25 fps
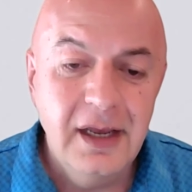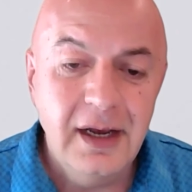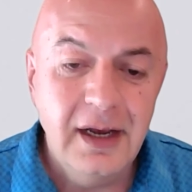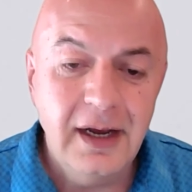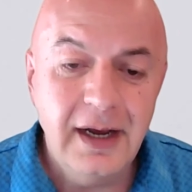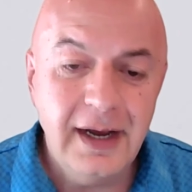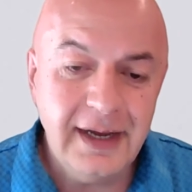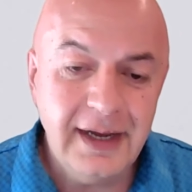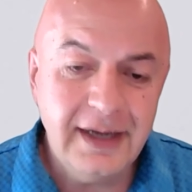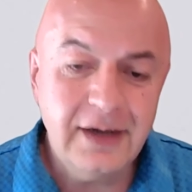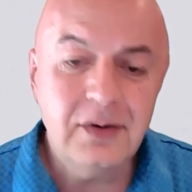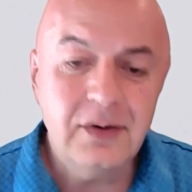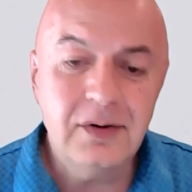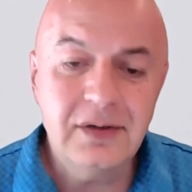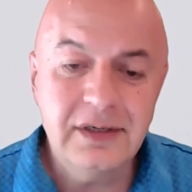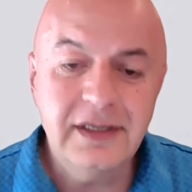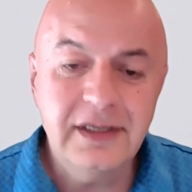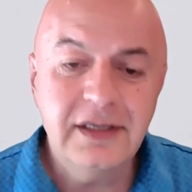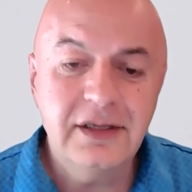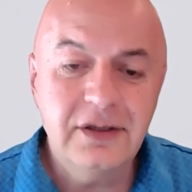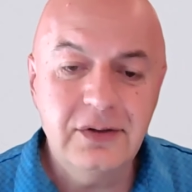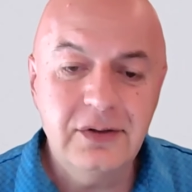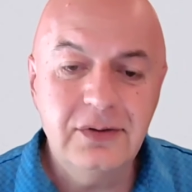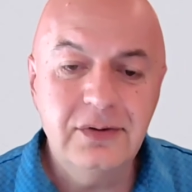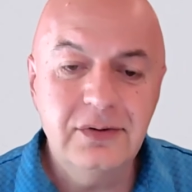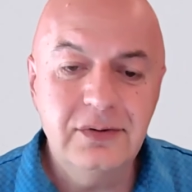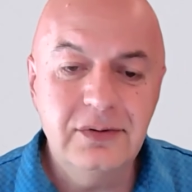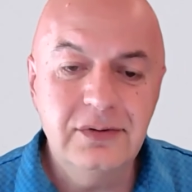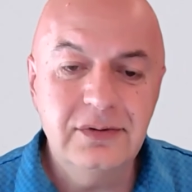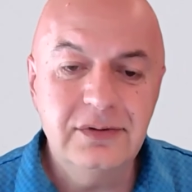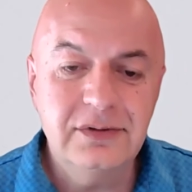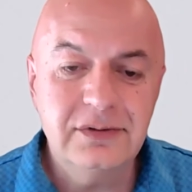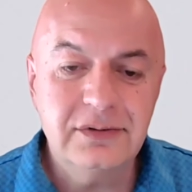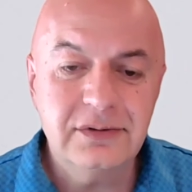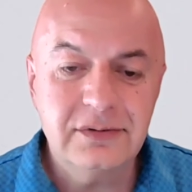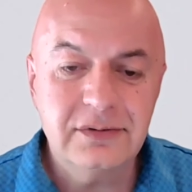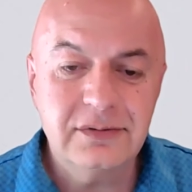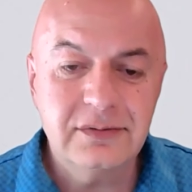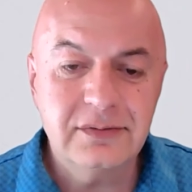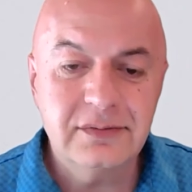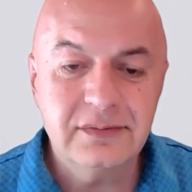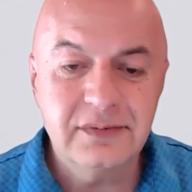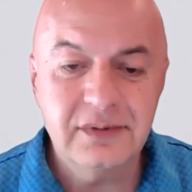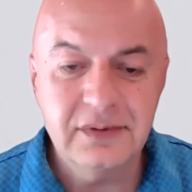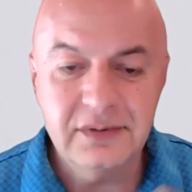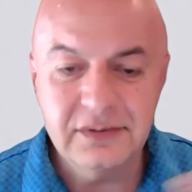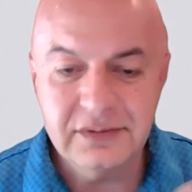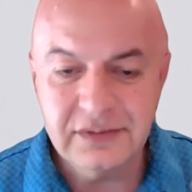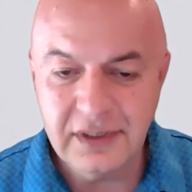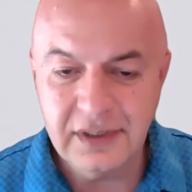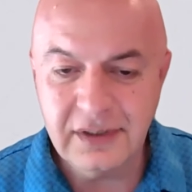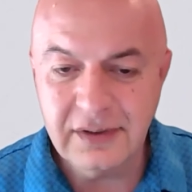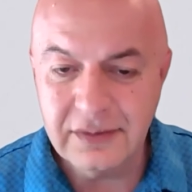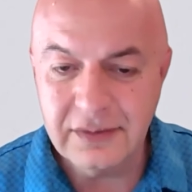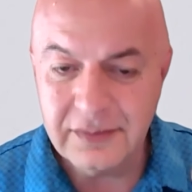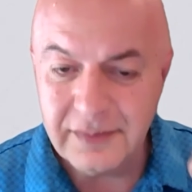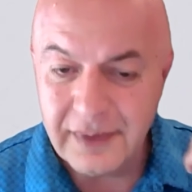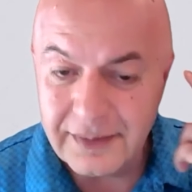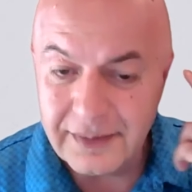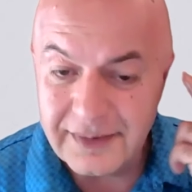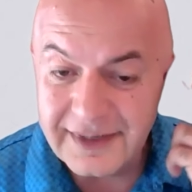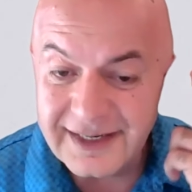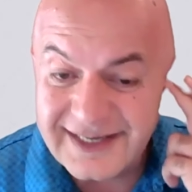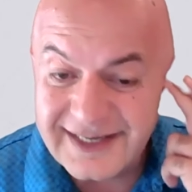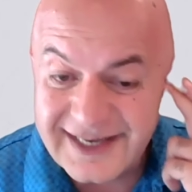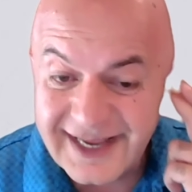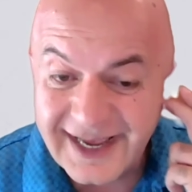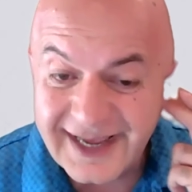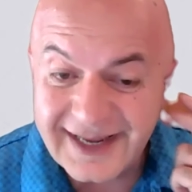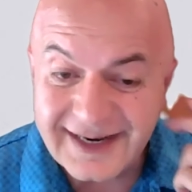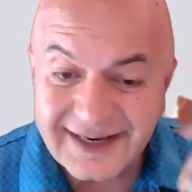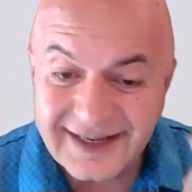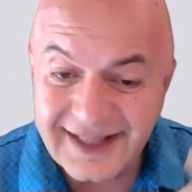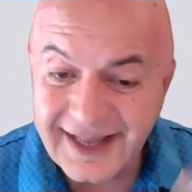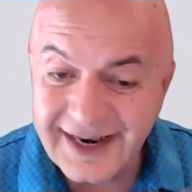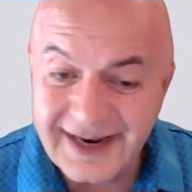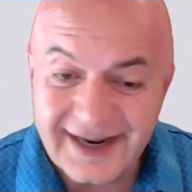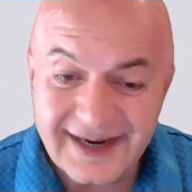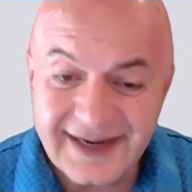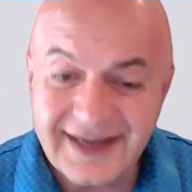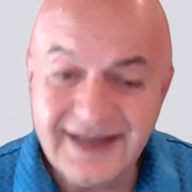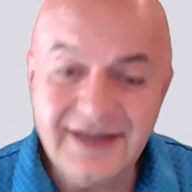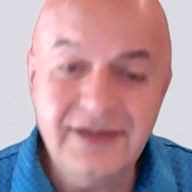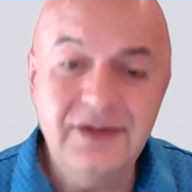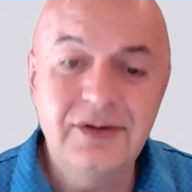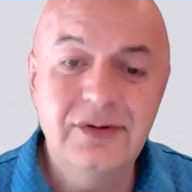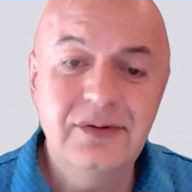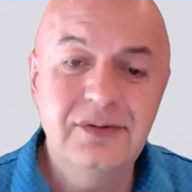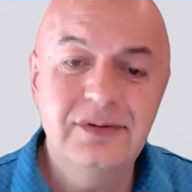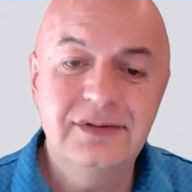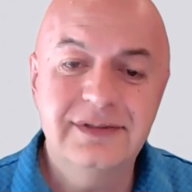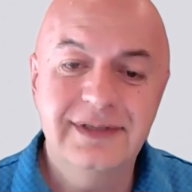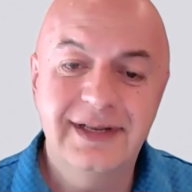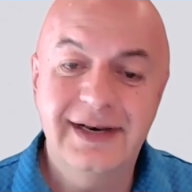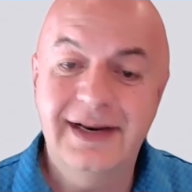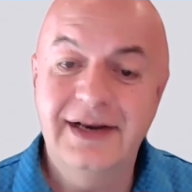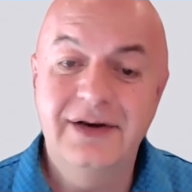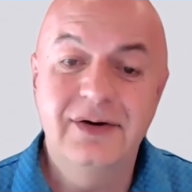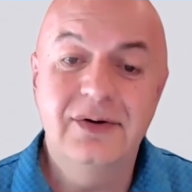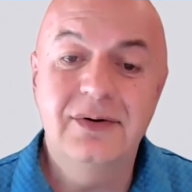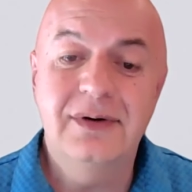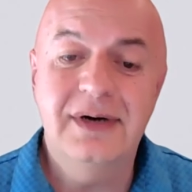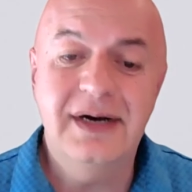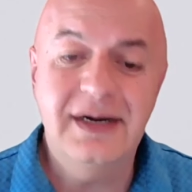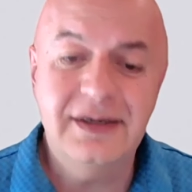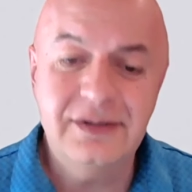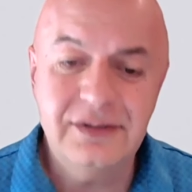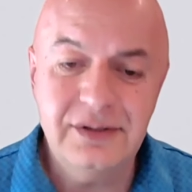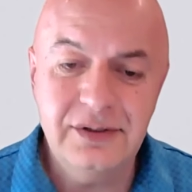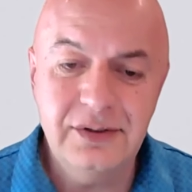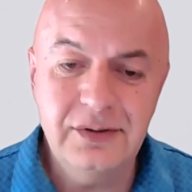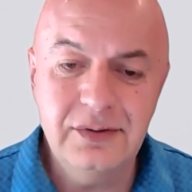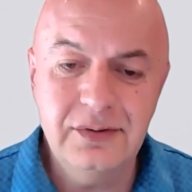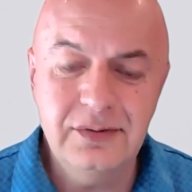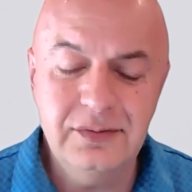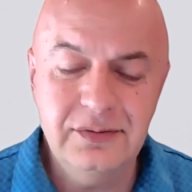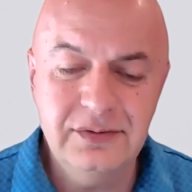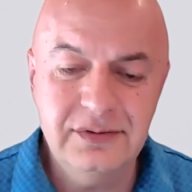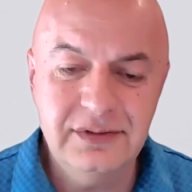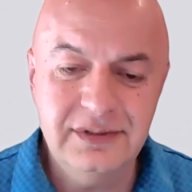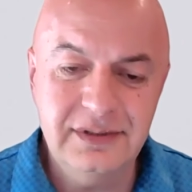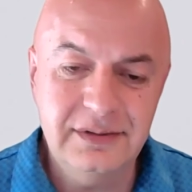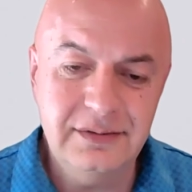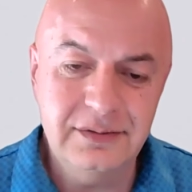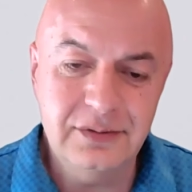I only use those, I don't know, maybe 10 that I can use that I know how to use.